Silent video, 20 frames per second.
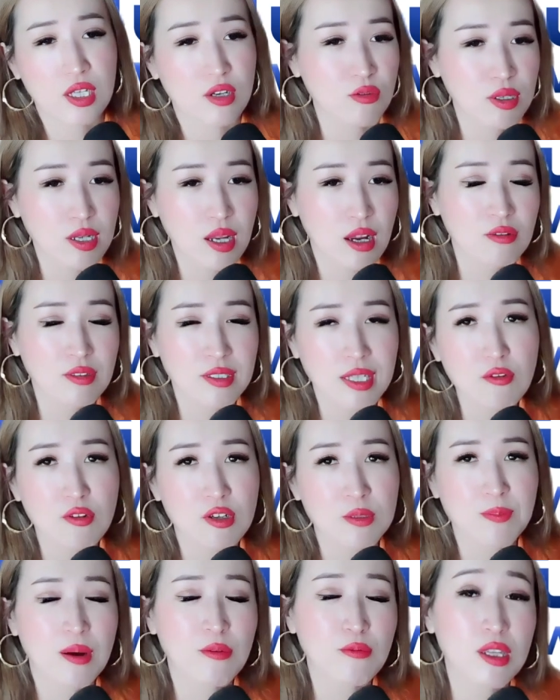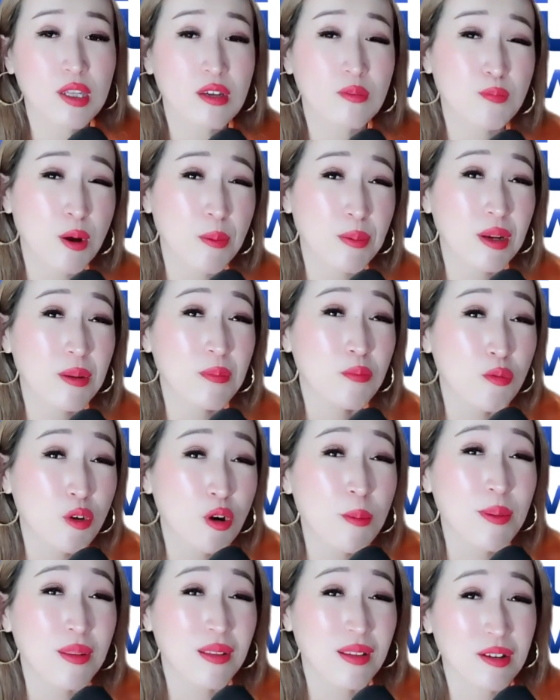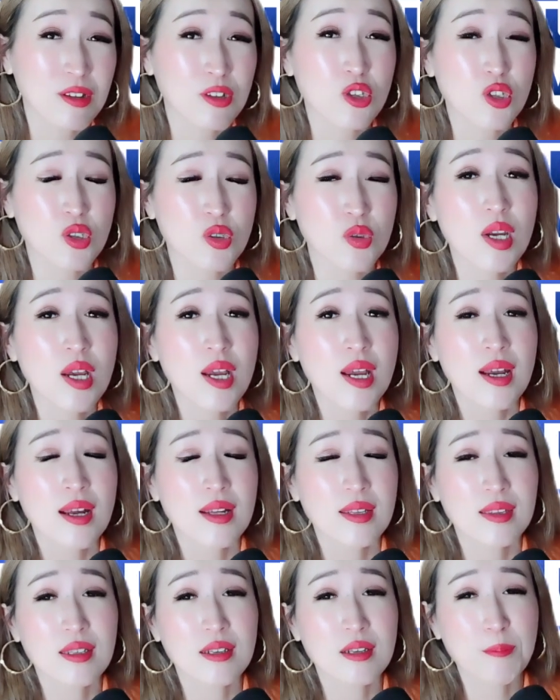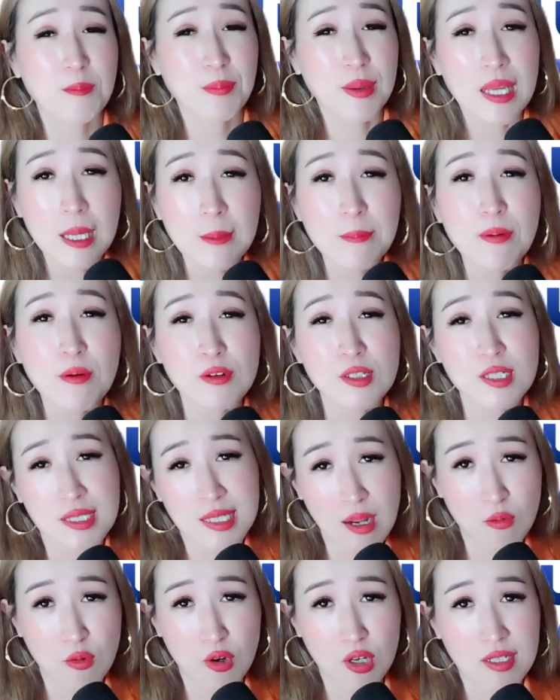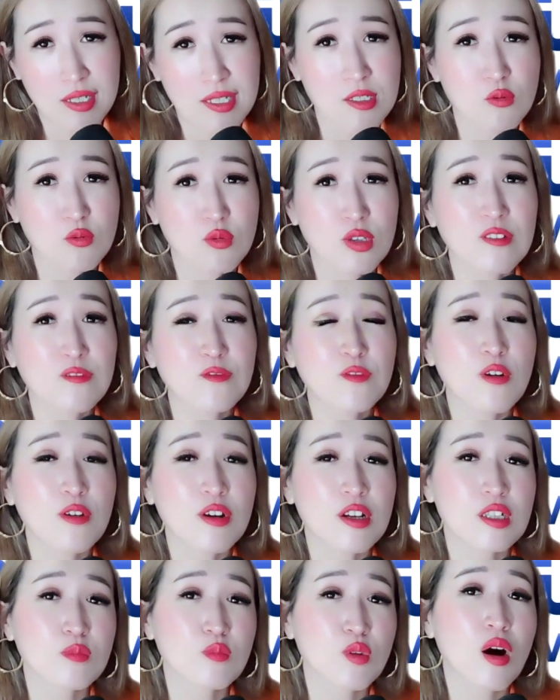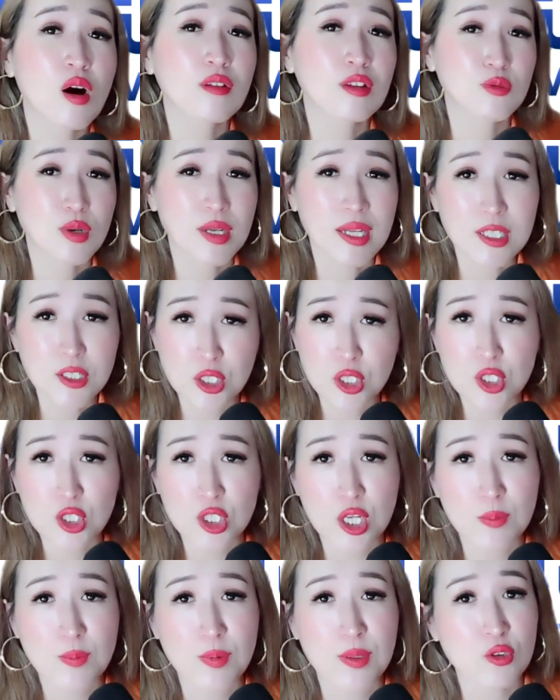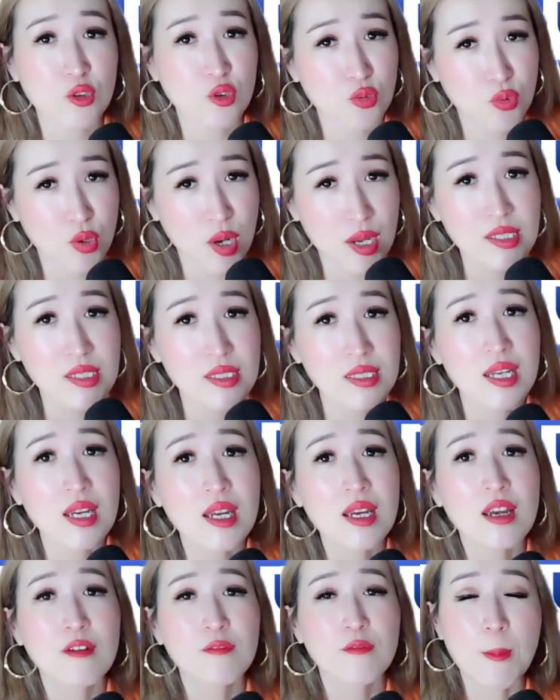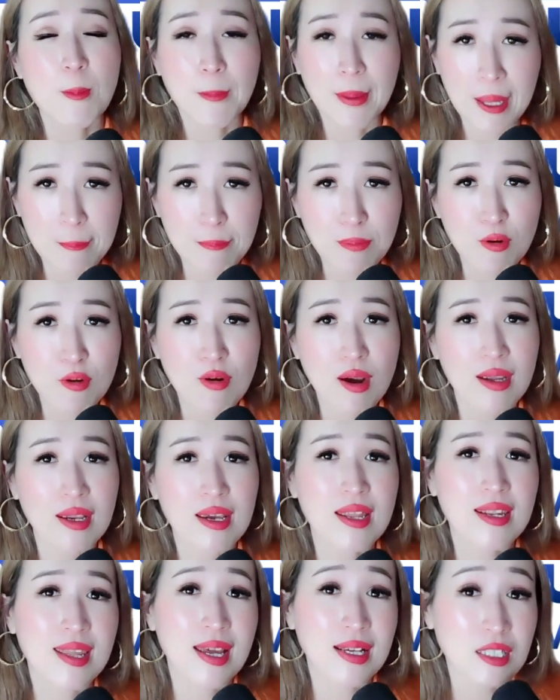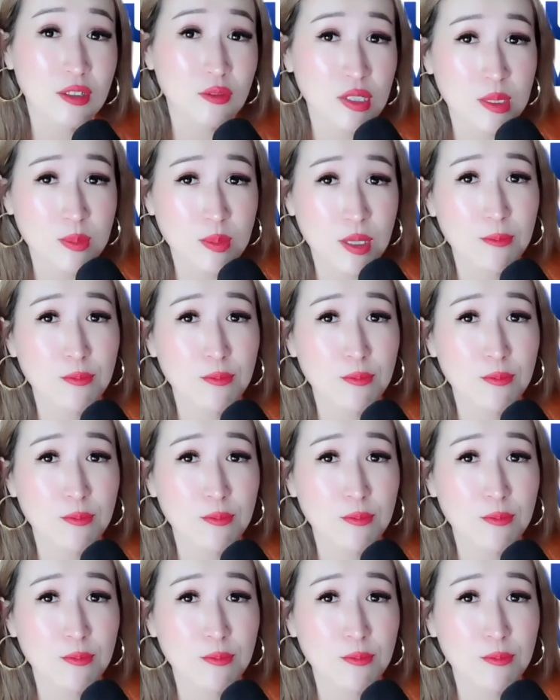general cargo network, but we probably more belong to the people's network, because we focus more on the relationship and trust for people and connecting with